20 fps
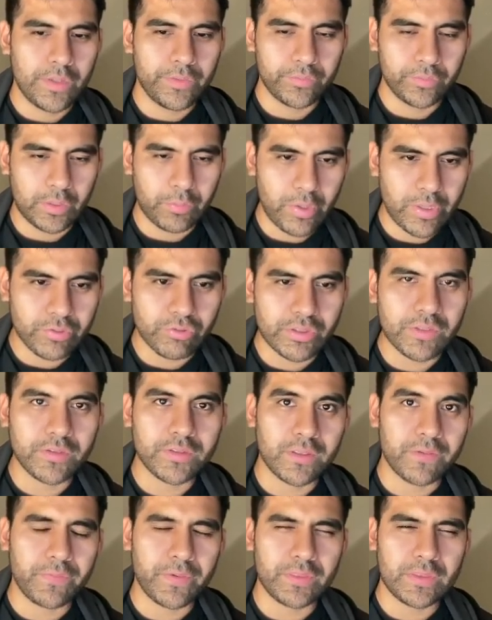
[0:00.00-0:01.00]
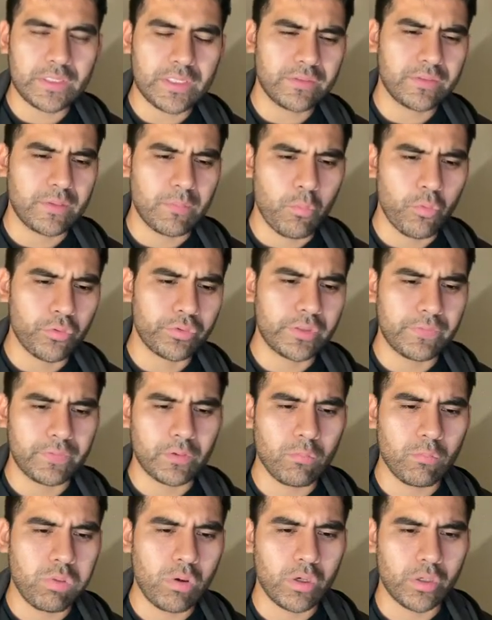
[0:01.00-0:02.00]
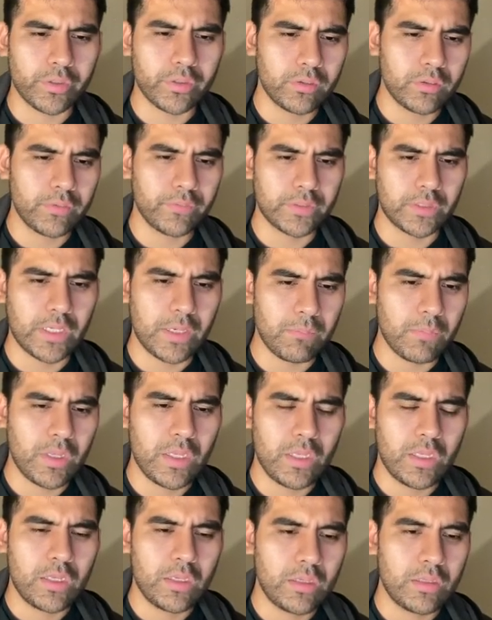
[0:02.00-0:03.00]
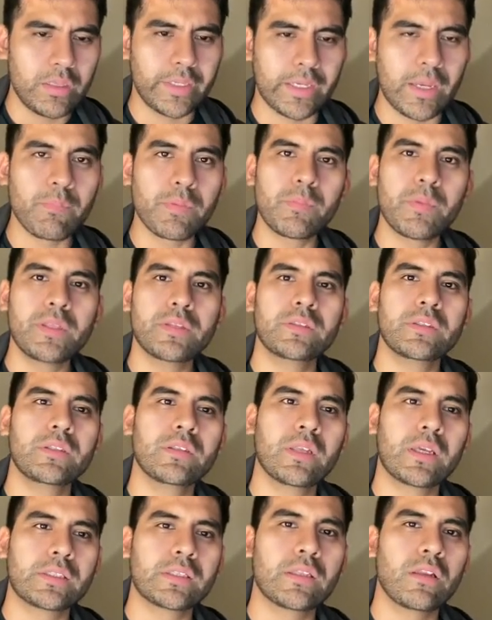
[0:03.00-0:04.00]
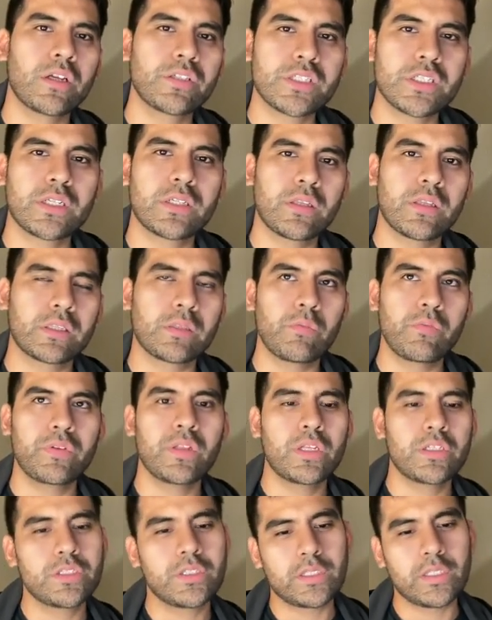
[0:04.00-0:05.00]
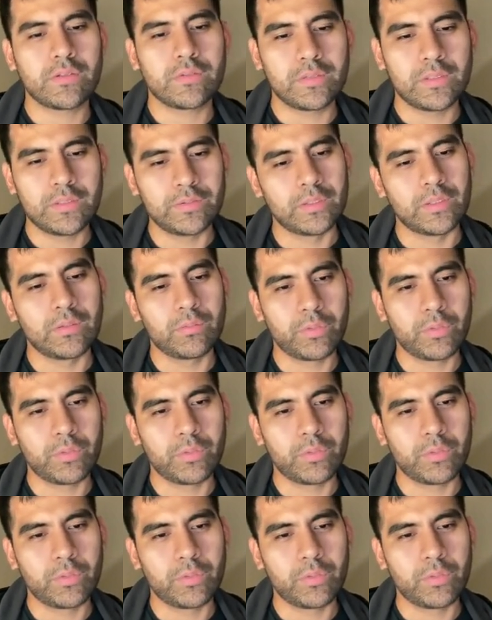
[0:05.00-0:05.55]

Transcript: So the rendering stuff, I think that's the most difficult part of the game. Like implementing like the logic, like the moving logic, that's easy,